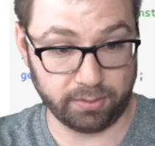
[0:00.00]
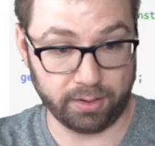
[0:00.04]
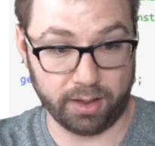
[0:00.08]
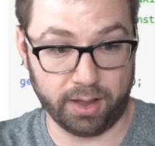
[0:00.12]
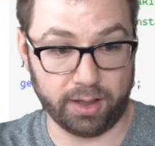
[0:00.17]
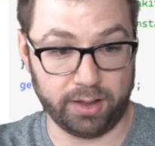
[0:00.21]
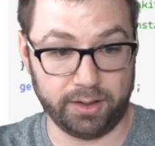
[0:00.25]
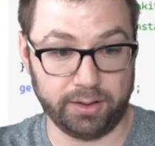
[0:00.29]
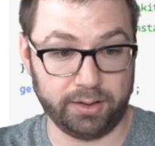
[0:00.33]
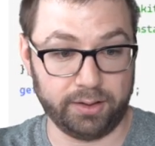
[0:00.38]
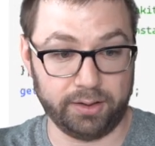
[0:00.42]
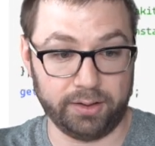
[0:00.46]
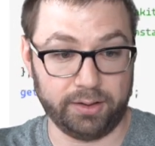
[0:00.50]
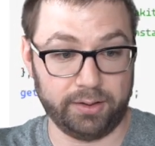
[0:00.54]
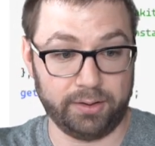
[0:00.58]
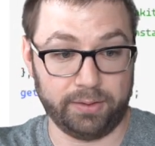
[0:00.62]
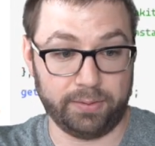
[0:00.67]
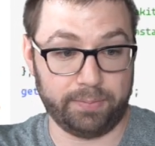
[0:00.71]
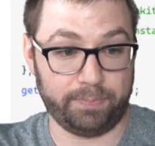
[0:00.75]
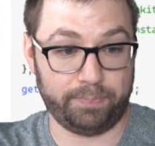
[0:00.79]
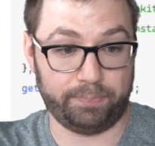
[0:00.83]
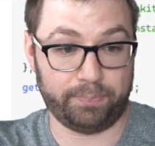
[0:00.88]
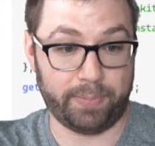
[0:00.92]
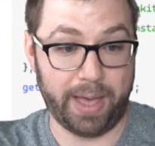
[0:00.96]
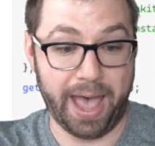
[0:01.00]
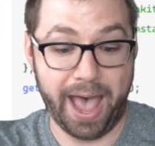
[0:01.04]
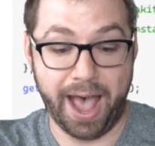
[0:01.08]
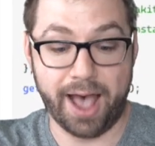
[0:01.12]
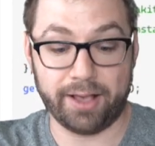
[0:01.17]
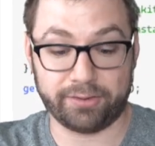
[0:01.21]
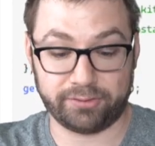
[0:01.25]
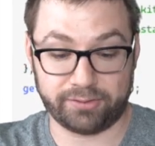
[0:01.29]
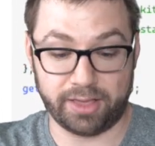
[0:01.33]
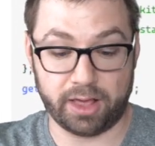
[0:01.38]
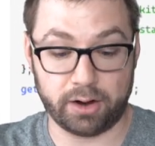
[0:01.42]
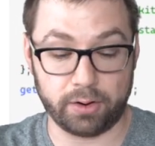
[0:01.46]
uh,
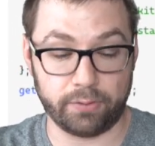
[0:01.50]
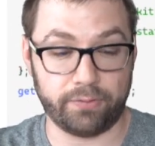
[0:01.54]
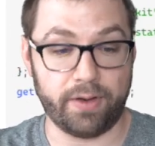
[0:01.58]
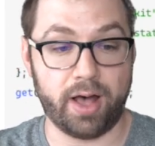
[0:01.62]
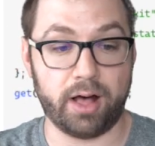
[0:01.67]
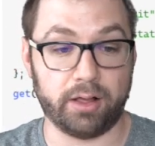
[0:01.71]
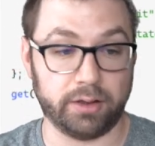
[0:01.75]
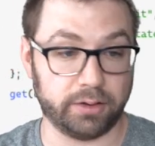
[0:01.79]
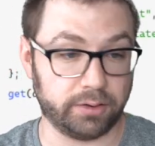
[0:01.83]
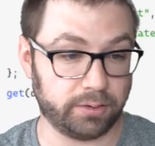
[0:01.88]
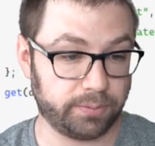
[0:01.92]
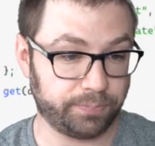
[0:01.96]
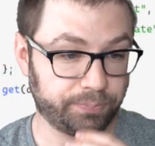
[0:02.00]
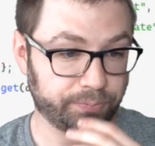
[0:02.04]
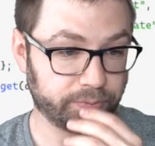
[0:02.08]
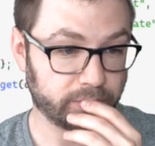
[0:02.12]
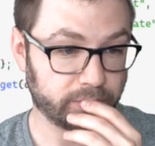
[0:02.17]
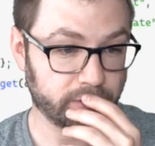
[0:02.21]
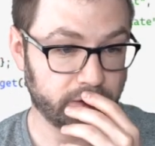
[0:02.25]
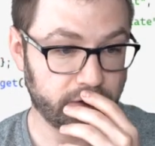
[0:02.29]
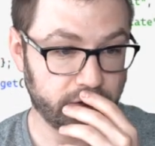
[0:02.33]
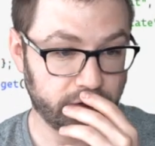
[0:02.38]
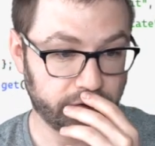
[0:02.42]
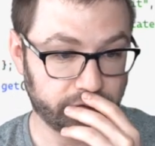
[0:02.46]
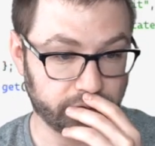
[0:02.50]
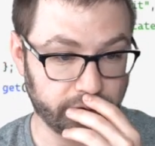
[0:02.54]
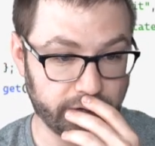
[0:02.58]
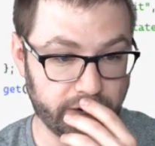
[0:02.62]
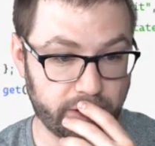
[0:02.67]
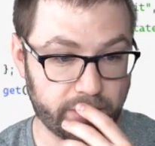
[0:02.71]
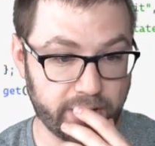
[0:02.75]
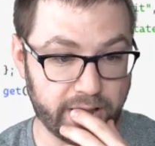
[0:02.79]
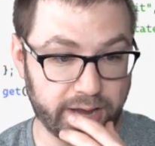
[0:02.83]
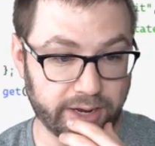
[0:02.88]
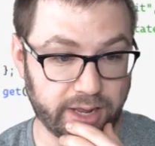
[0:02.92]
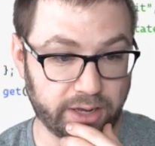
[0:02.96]
paths that are valid. So
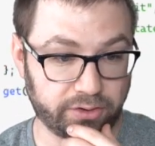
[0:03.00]
here I can